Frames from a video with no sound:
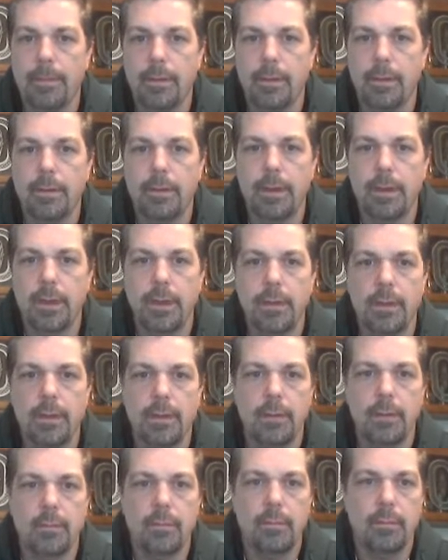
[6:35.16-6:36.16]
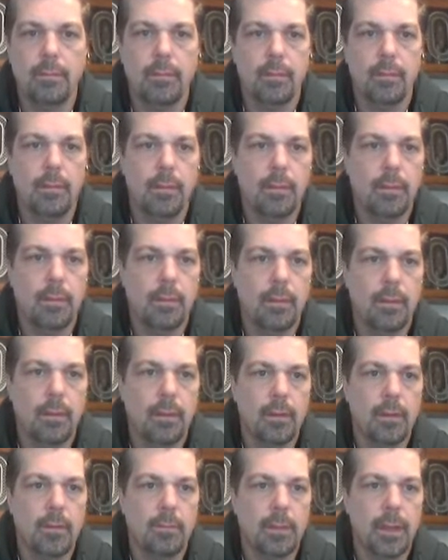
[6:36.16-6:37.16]
I go ahead and
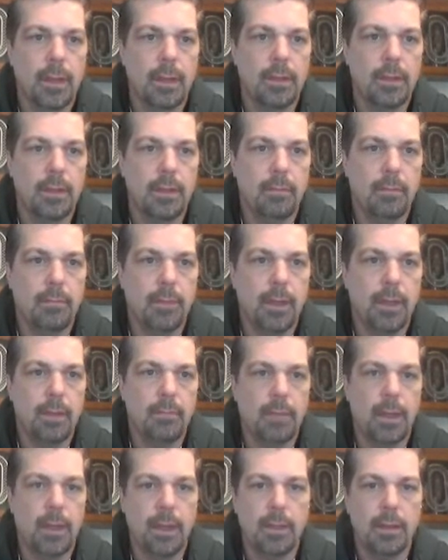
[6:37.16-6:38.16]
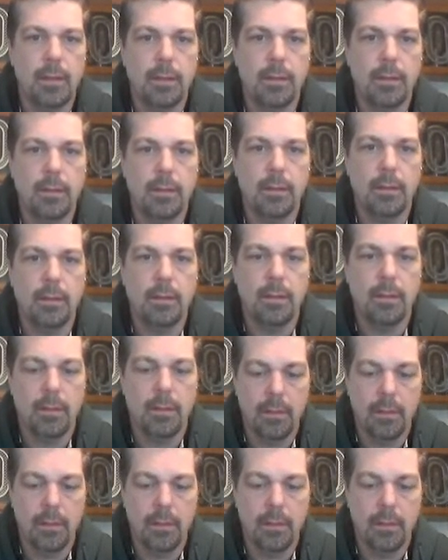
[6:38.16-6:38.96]
go back to the embed button,